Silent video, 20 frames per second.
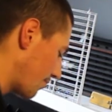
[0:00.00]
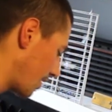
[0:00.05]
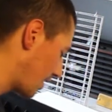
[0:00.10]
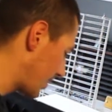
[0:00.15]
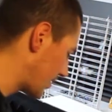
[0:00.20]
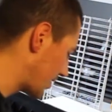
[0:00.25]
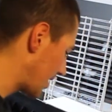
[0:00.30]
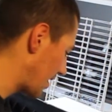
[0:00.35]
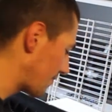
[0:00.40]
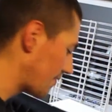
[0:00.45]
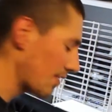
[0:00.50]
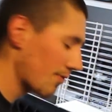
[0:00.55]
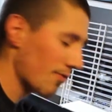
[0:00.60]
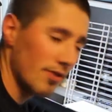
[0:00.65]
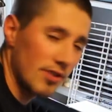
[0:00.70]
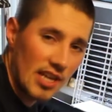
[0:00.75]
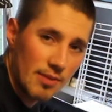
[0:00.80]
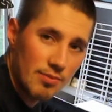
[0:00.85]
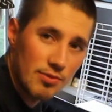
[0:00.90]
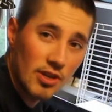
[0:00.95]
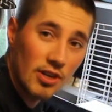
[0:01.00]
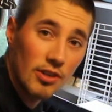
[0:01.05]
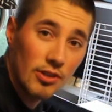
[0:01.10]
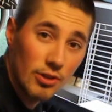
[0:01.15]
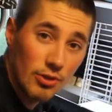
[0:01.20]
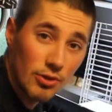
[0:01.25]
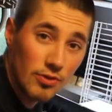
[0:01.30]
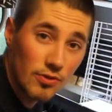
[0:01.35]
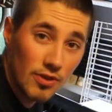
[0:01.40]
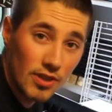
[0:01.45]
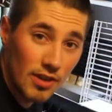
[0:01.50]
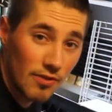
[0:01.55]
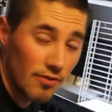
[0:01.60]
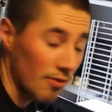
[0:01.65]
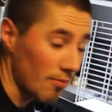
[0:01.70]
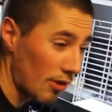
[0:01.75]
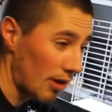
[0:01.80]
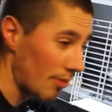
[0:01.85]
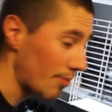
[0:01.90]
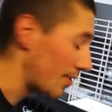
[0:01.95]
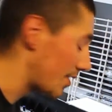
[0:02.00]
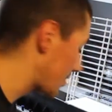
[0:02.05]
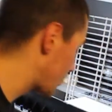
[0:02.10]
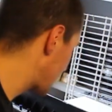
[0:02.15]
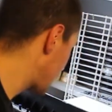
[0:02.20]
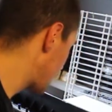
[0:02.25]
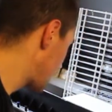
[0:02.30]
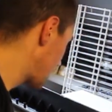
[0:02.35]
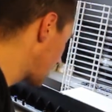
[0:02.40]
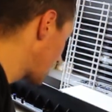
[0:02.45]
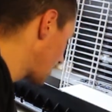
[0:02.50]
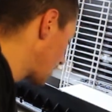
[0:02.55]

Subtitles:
because I have different types of glues for different purpose.